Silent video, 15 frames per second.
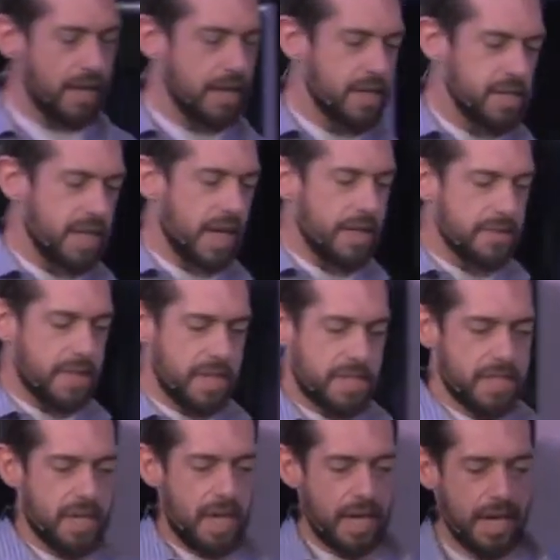Because I got
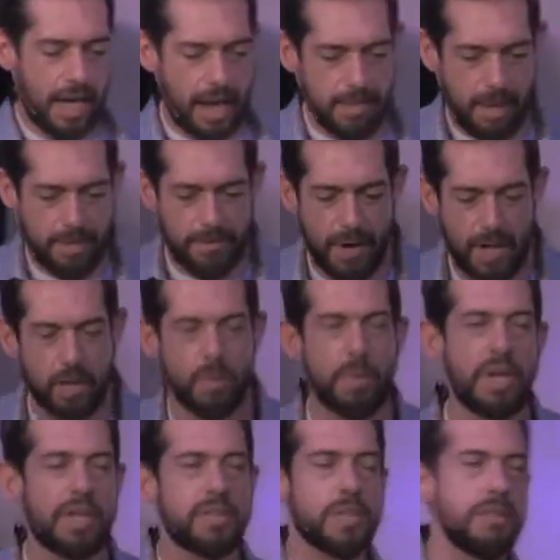this and I got my final
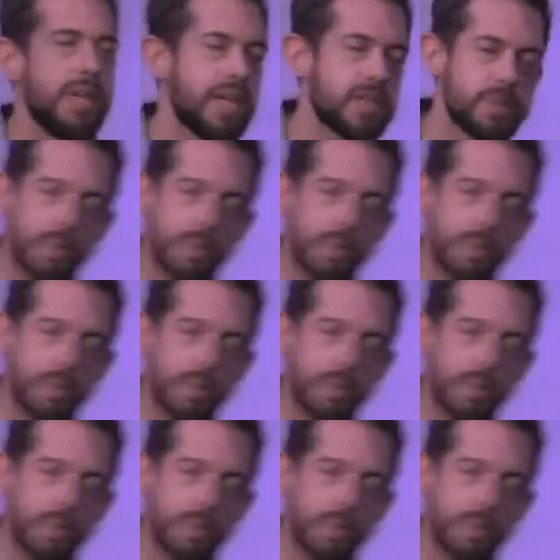week t- next